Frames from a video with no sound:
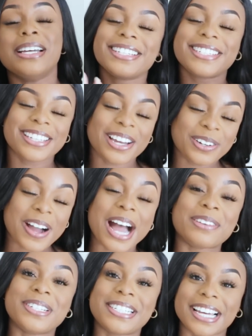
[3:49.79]
So
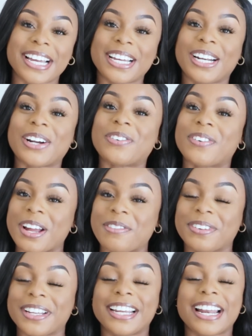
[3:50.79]
I'm done
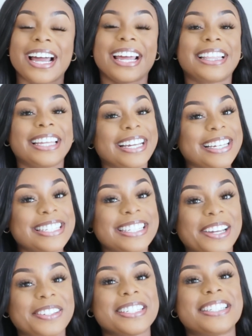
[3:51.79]
rambling. I think it's
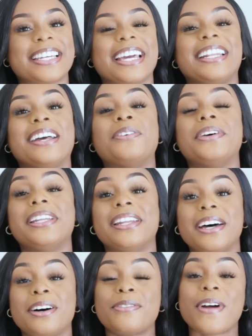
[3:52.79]
safe to say that we
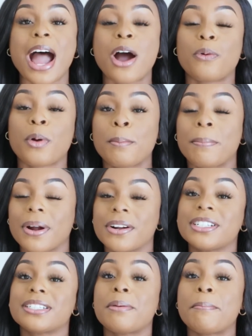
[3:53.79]
love our
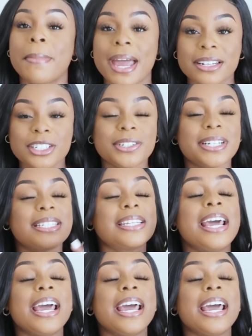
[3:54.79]
Birch mattress.